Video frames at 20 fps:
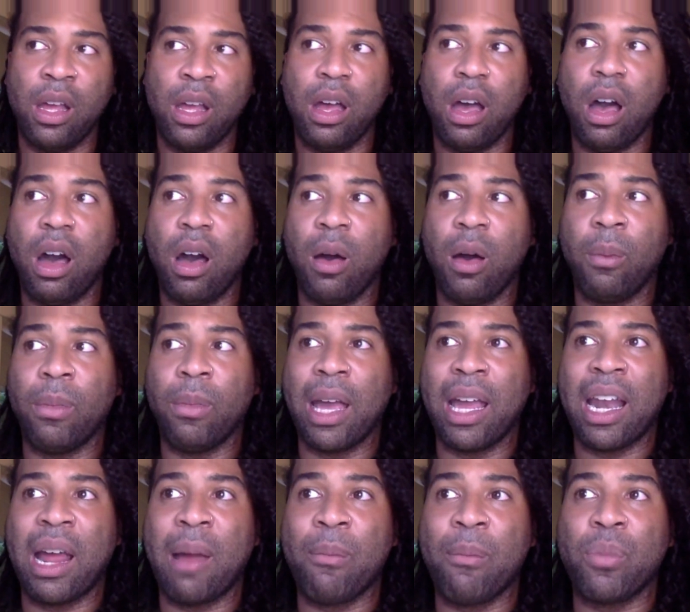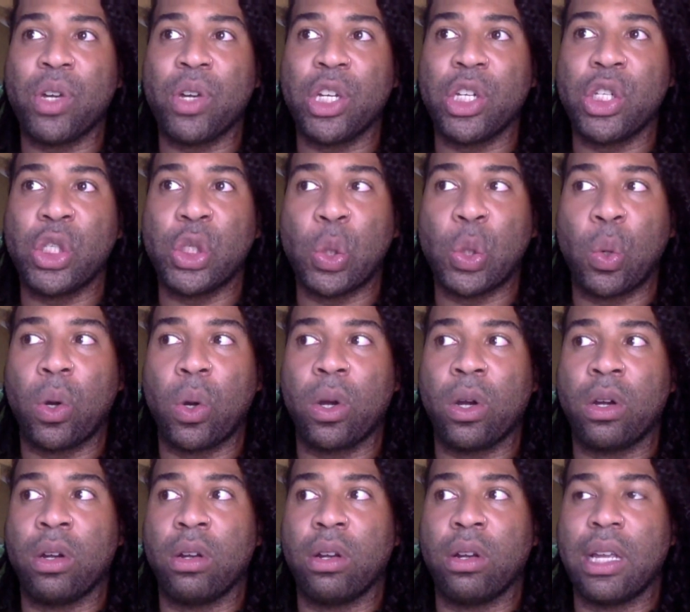And I'm pretty
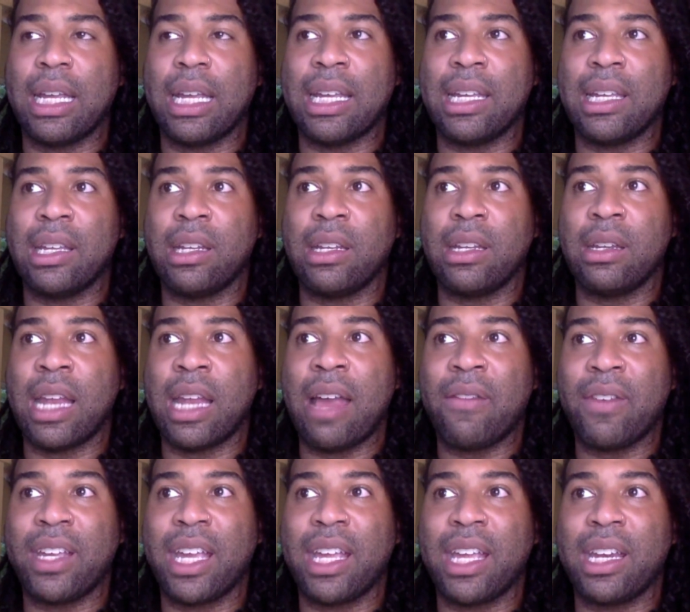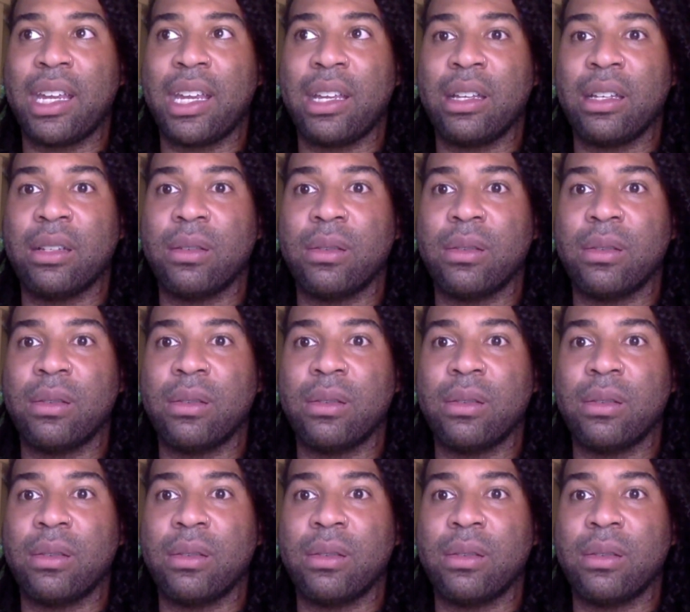sure in navigating